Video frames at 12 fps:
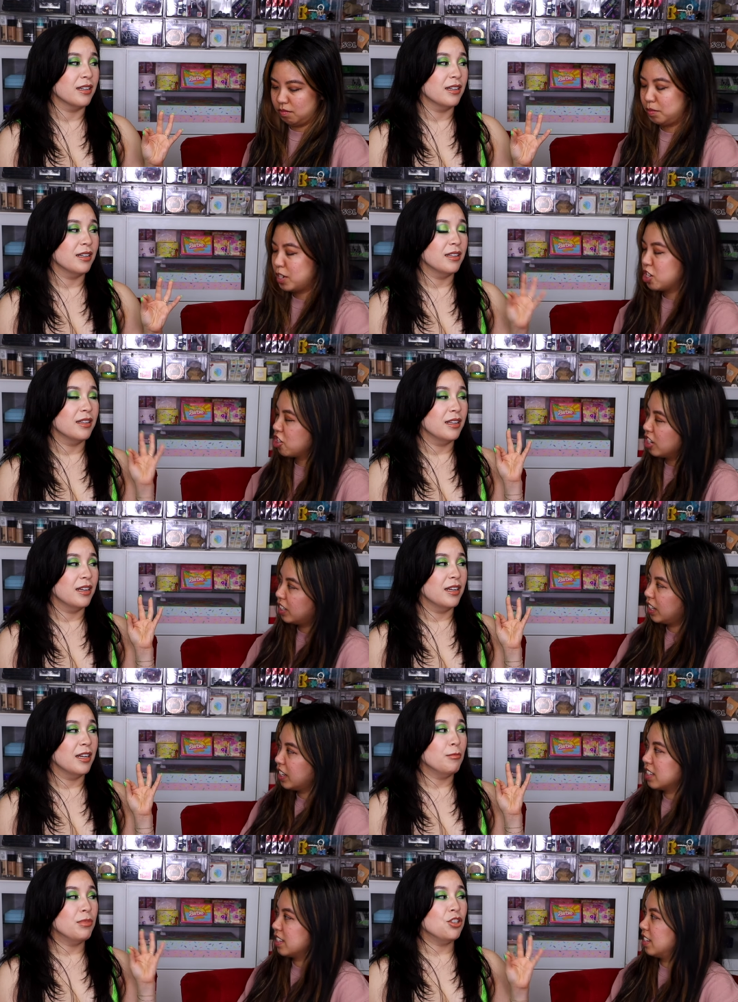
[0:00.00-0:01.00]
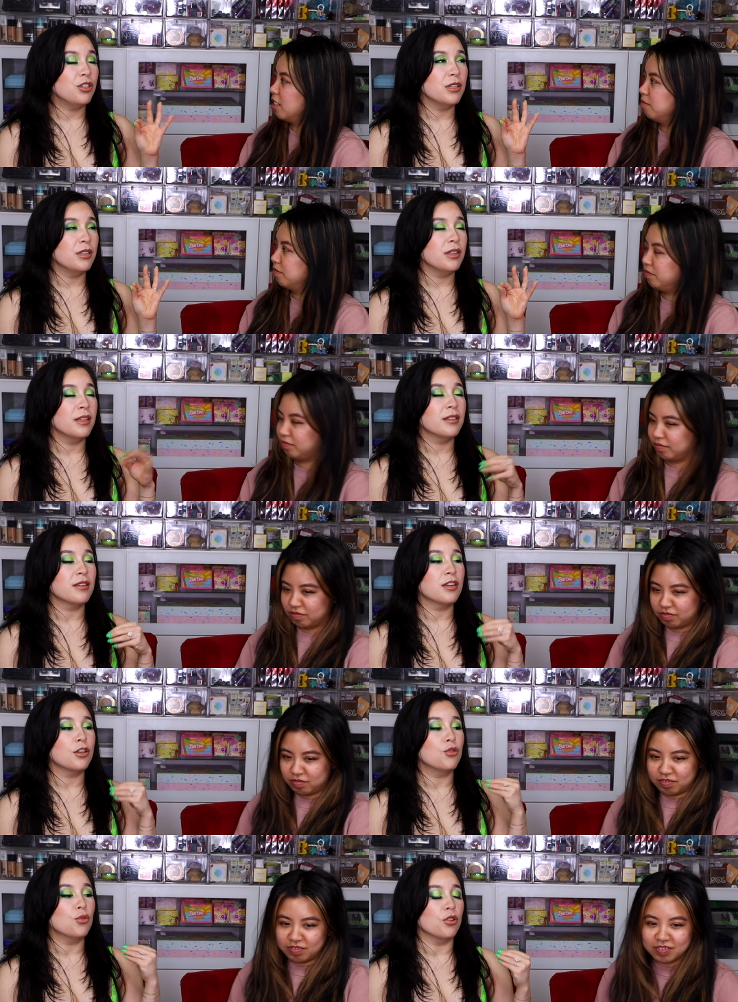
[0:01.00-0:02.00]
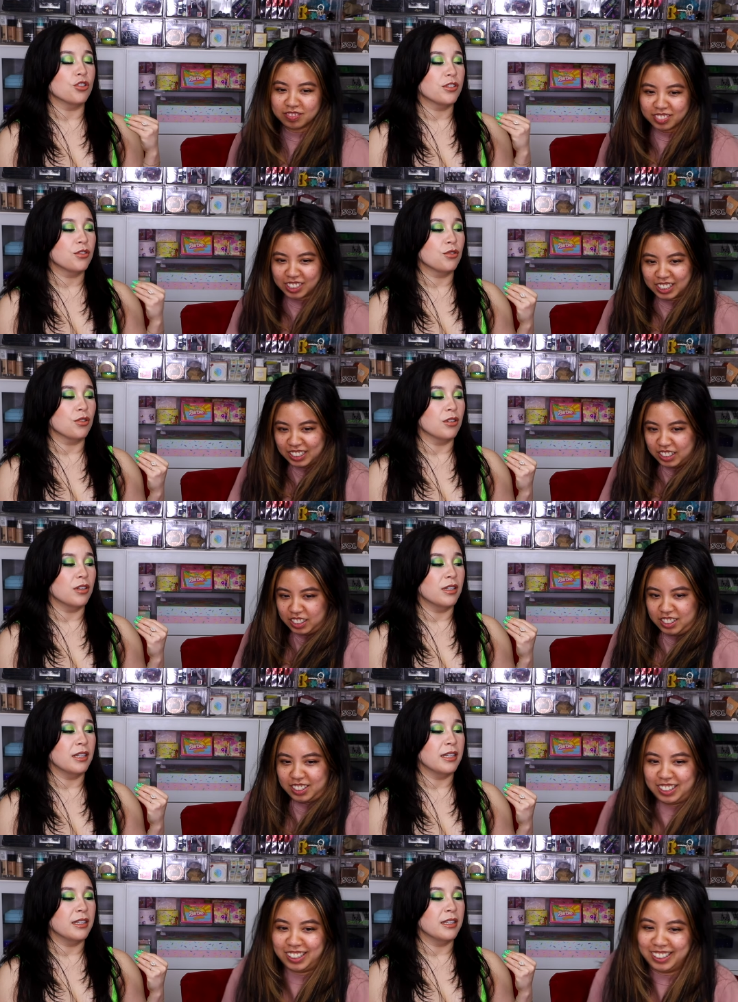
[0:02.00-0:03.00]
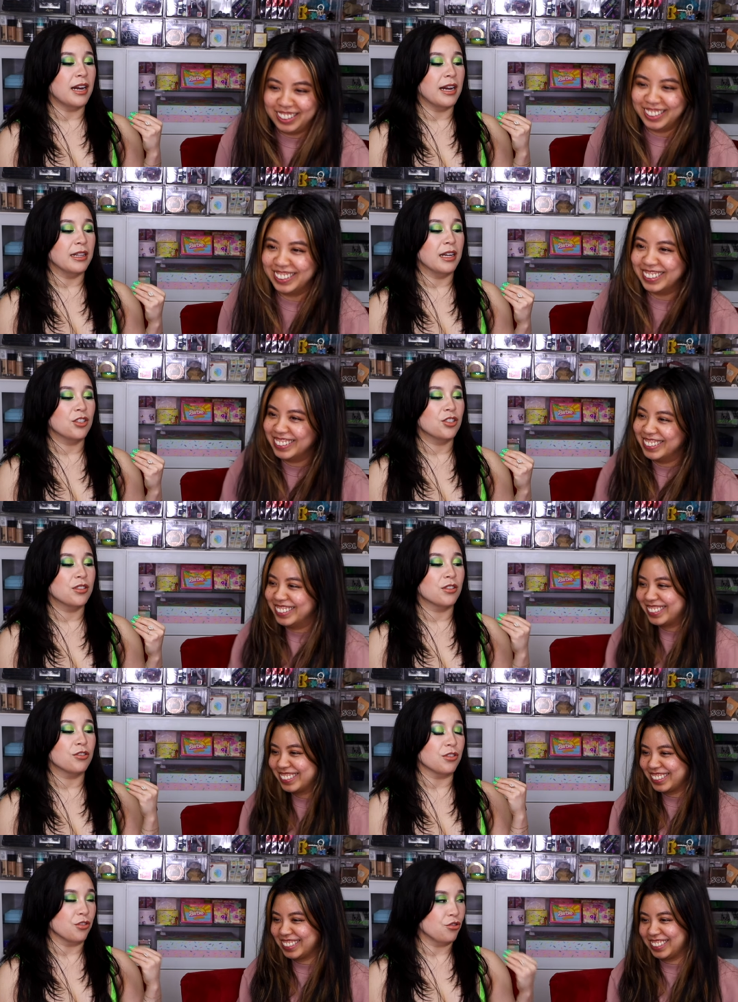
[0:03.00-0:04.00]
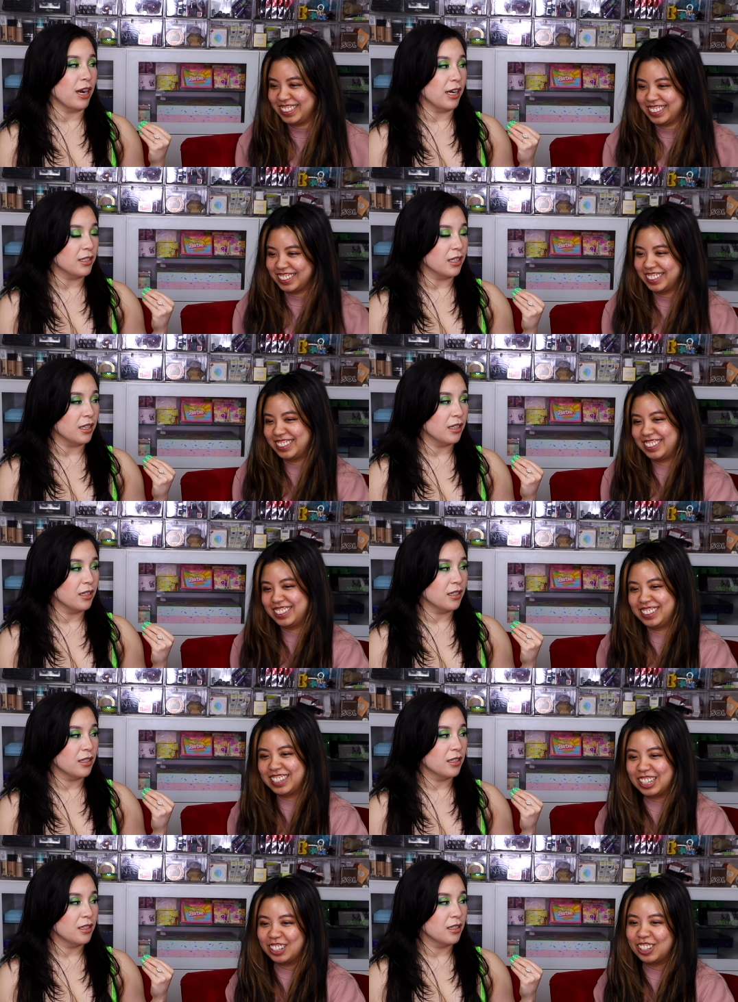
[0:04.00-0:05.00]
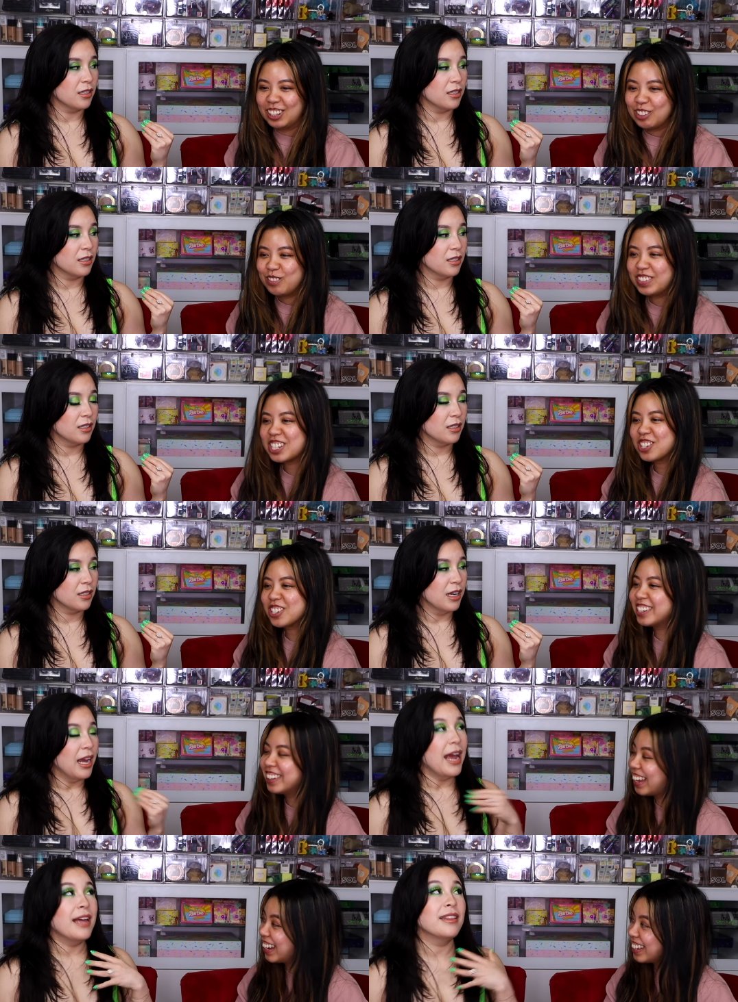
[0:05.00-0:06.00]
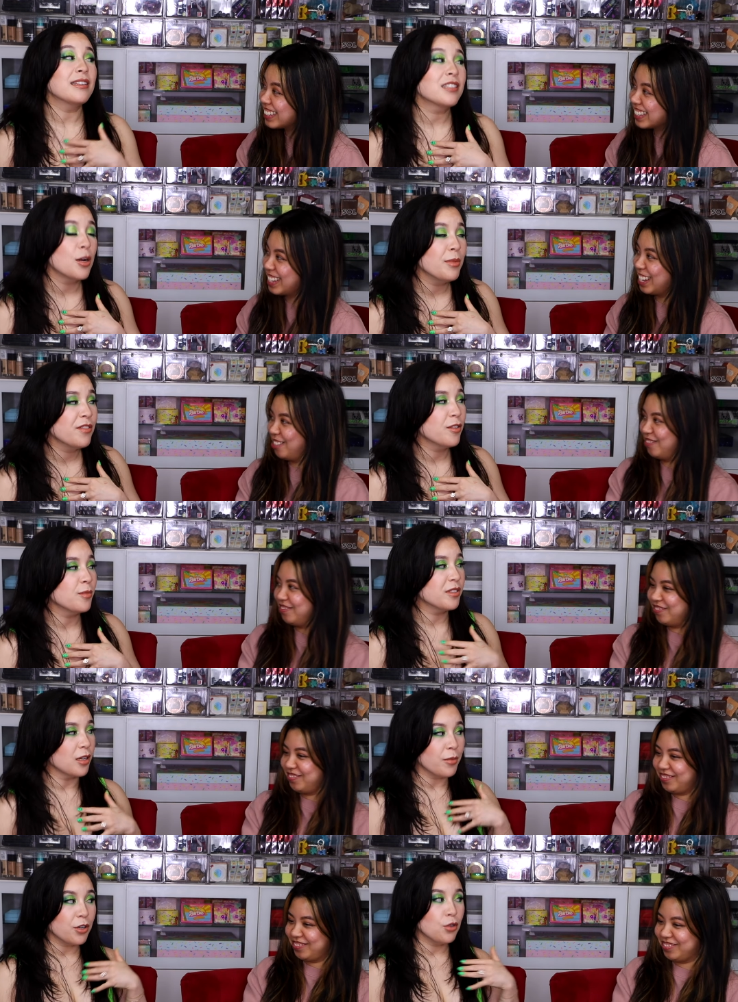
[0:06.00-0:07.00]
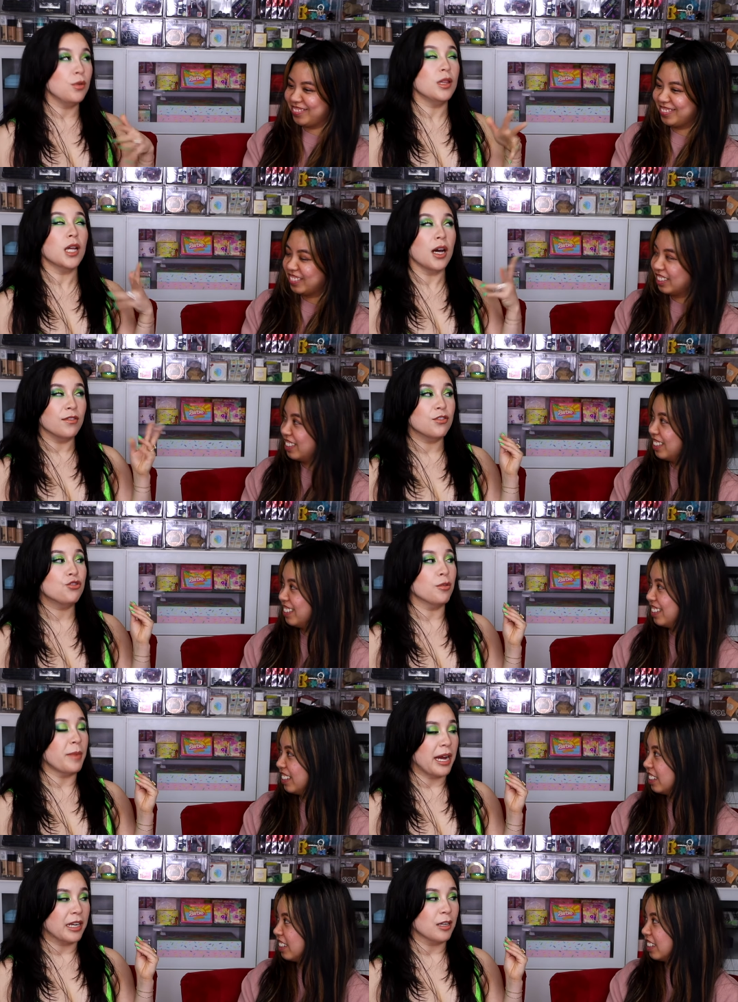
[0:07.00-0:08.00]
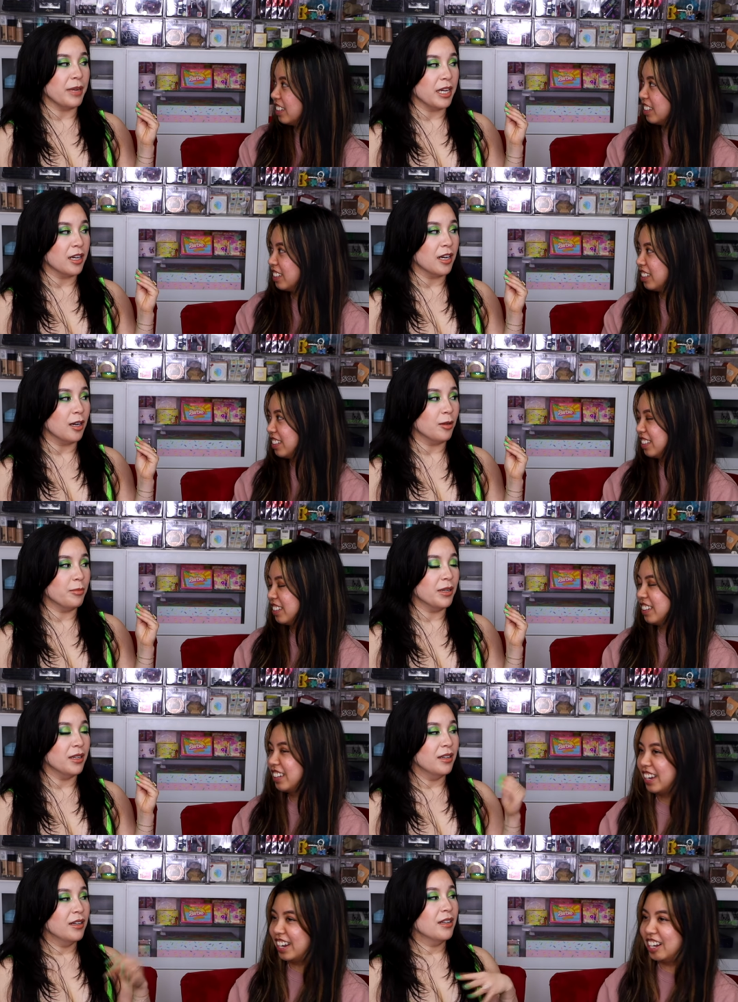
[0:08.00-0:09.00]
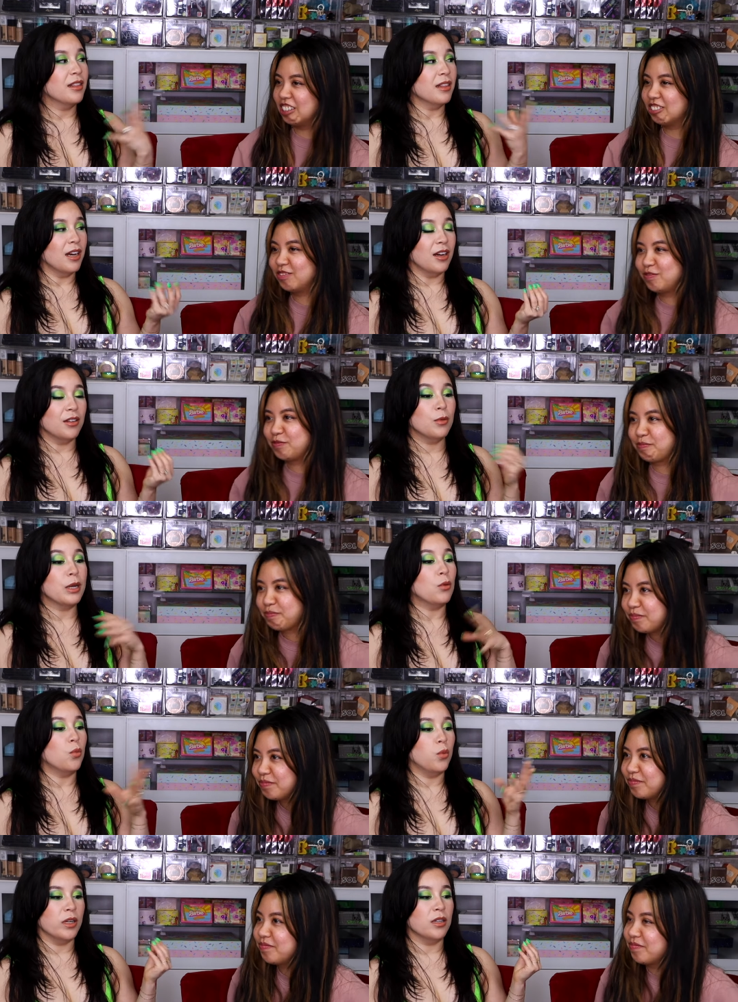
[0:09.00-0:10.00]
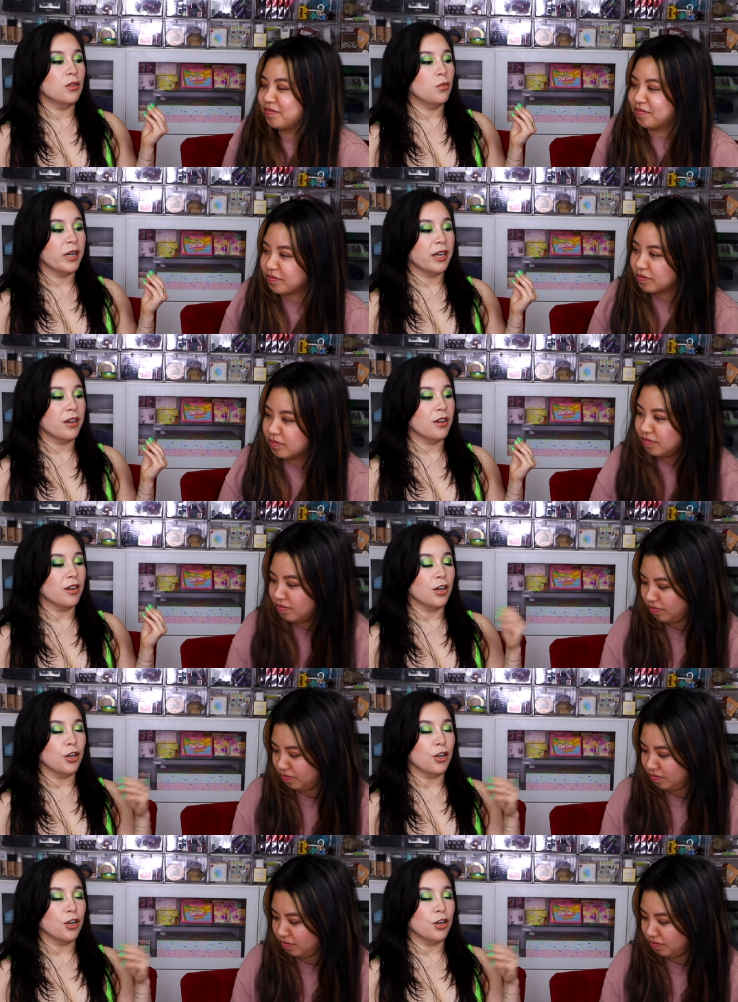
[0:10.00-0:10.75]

Speaker 1: But she likes. But she is a gorgeous girl, and the eyelashes are distracting.
Speaker 2: But she and
Speaker 1: that's coming them. from someone who loves dramatic makeup. Yeah, lo- like will wear a